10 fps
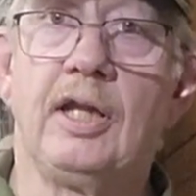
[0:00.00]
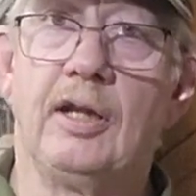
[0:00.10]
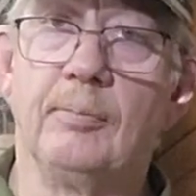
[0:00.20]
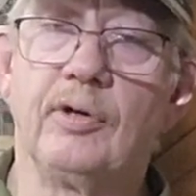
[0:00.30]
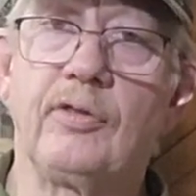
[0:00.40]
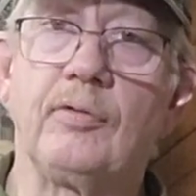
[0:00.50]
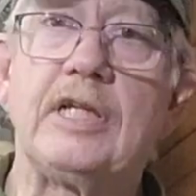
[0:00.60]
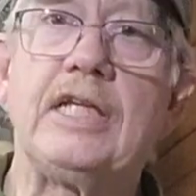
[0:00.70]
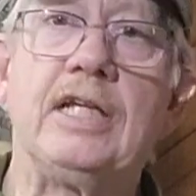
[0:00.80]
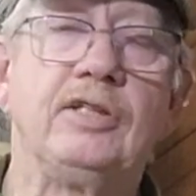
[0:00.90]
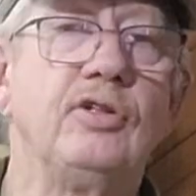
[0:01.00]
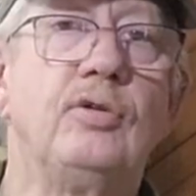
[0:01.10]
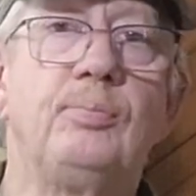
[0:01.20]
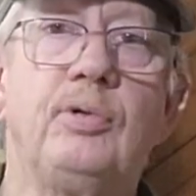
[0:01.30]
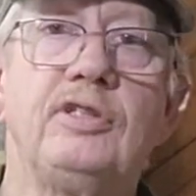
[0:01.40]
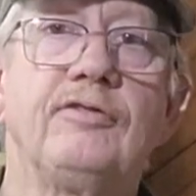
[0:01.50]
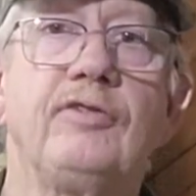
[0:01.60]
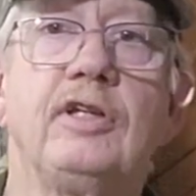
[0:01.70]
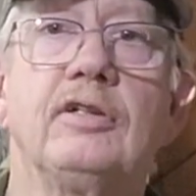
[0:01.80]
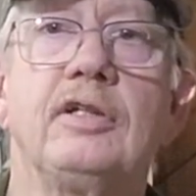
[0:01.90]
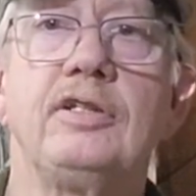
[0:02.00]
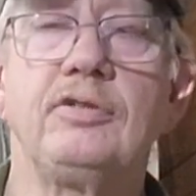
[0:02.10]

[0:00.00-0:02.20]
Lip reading: Number 3, don't put your finger on the